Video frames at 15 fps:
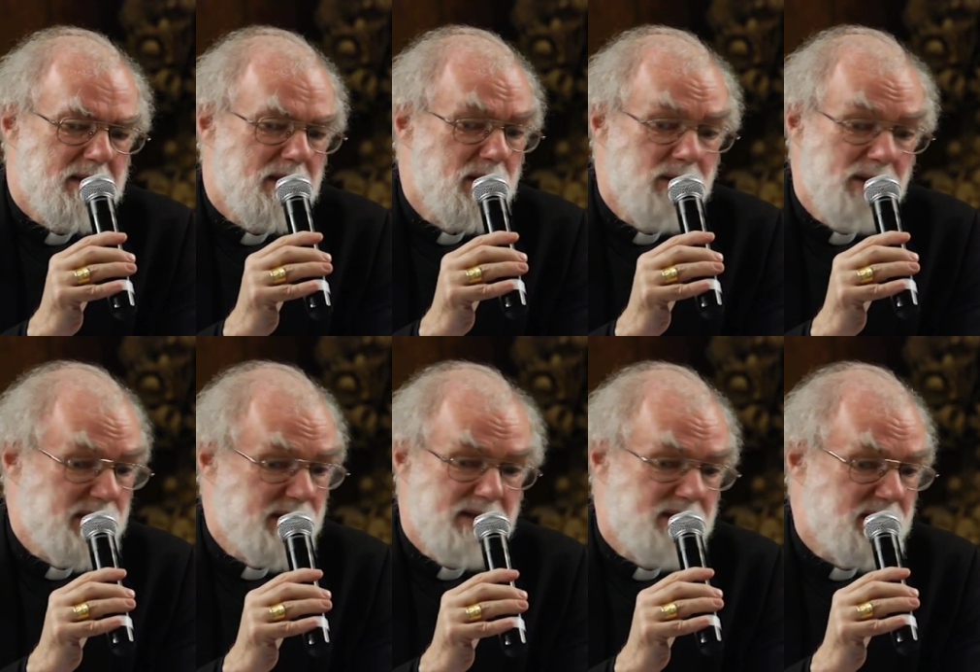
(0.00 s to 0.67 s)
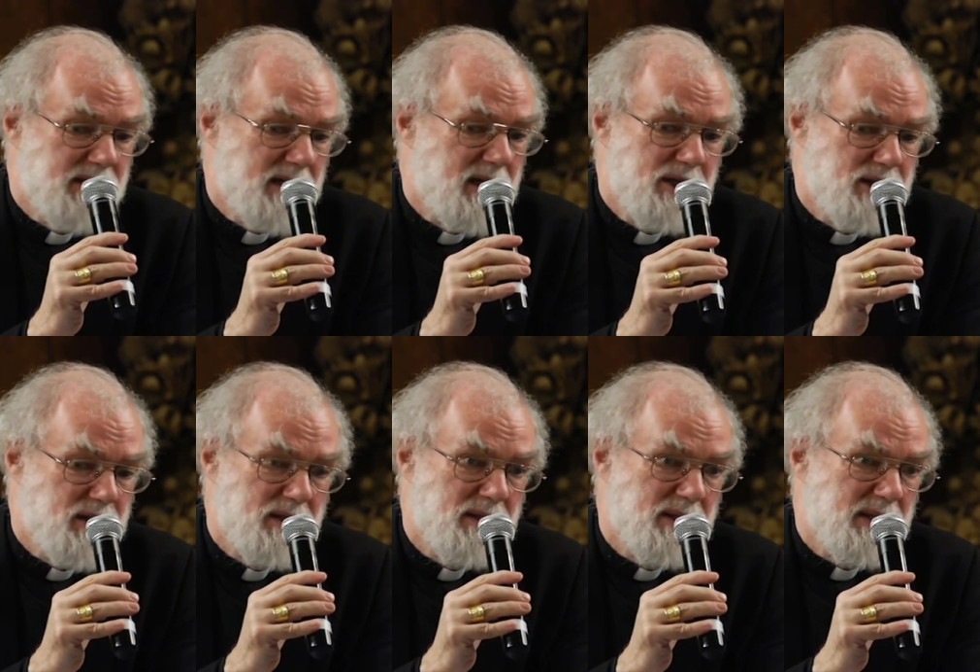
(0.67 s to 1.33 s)
honest
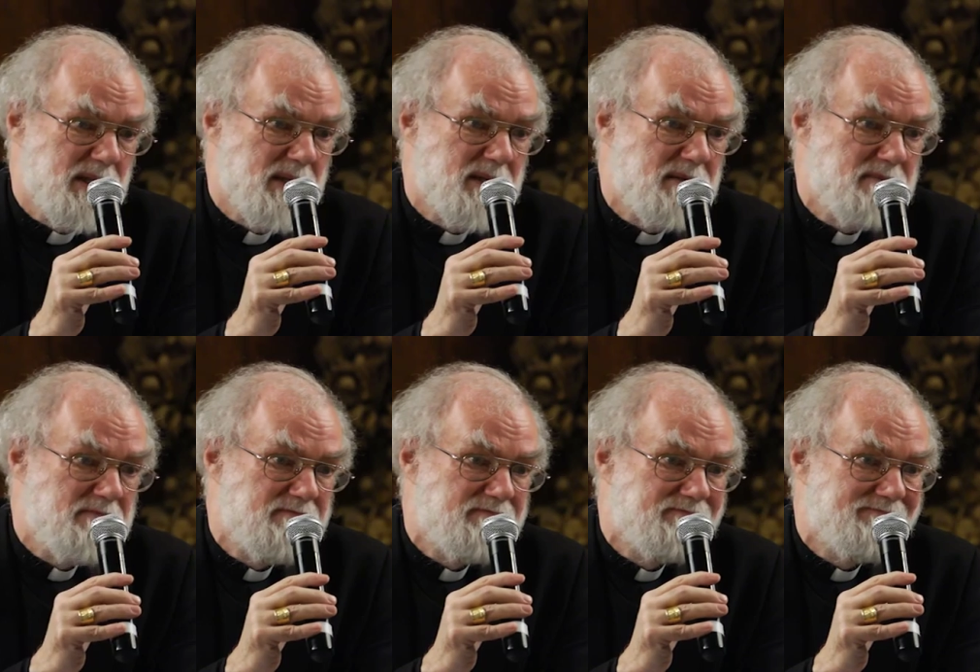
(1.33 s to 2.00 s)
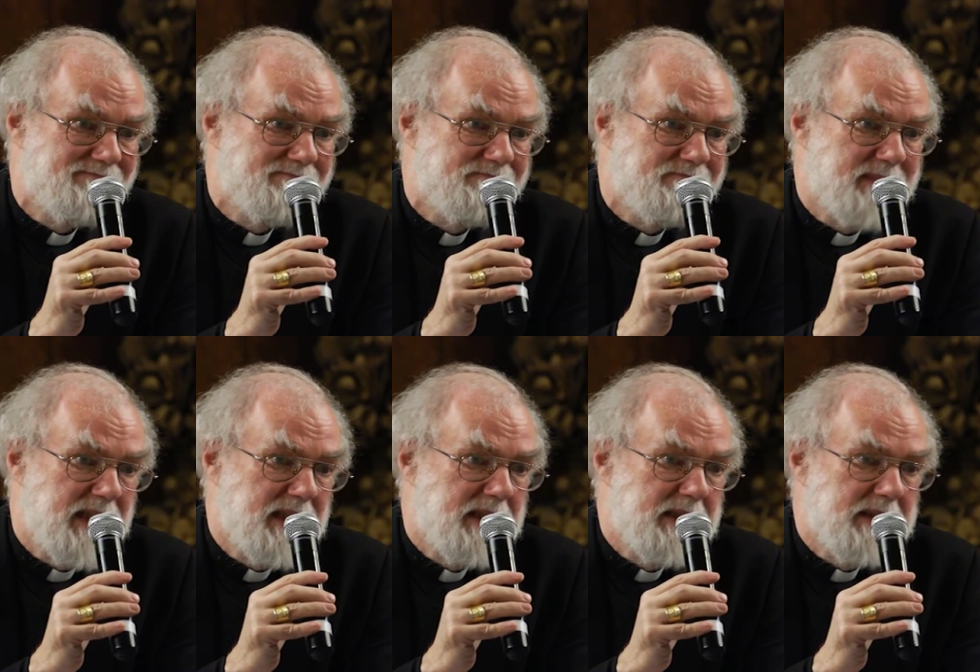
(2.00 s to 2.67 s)
discussions and
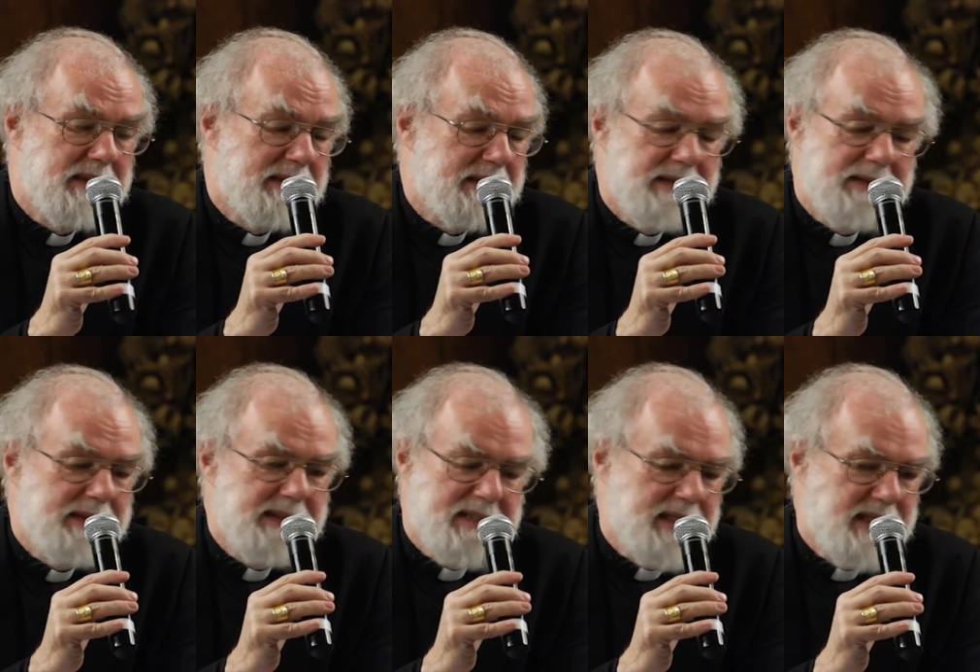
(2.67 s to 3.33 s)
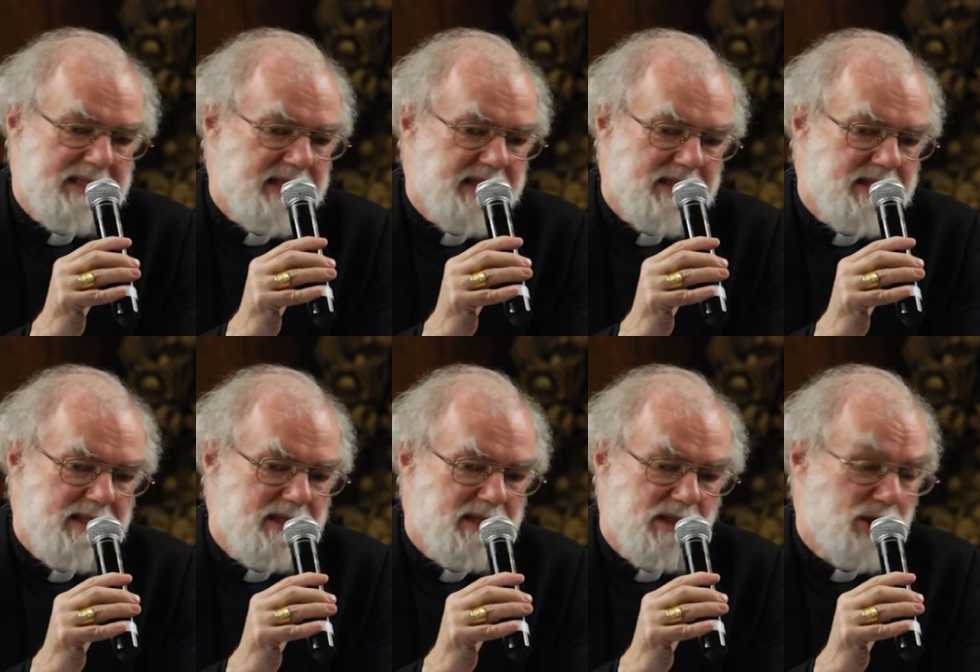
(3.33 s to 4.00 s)
it,
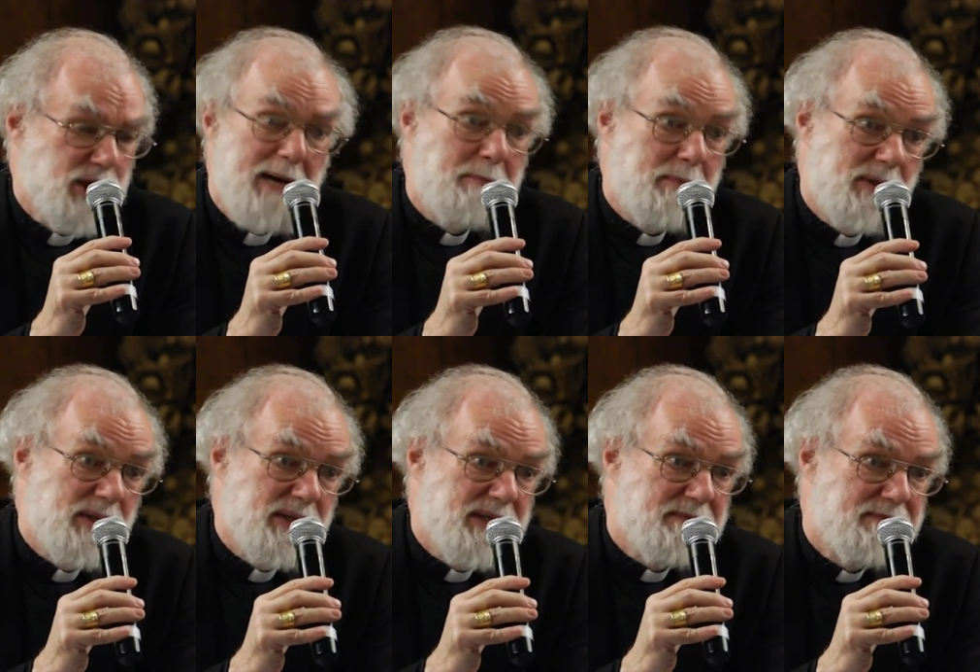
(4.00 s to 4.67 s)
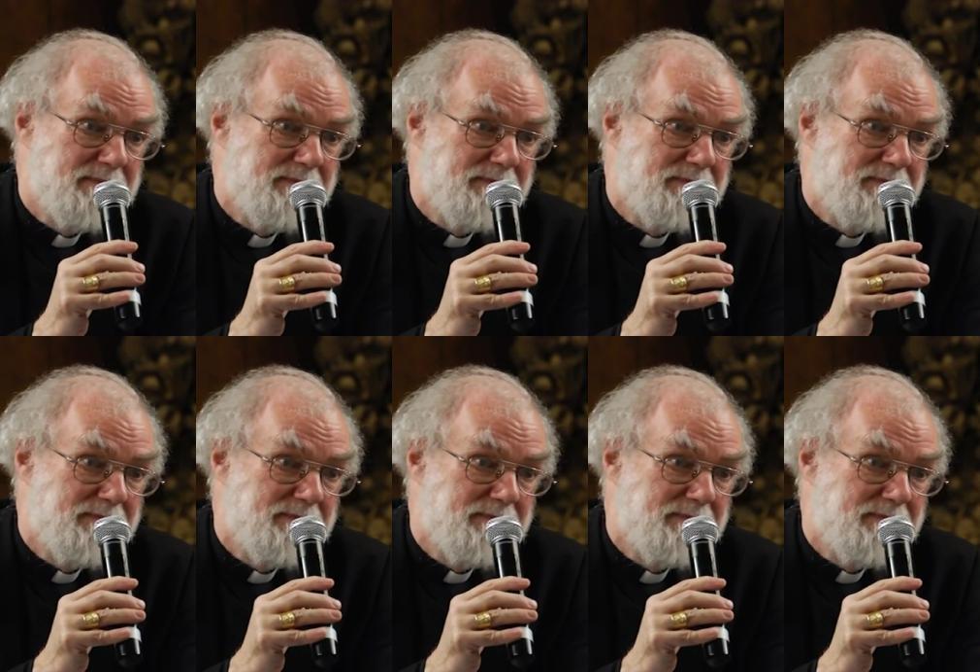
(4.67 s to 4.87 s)
it's, it's a shambles.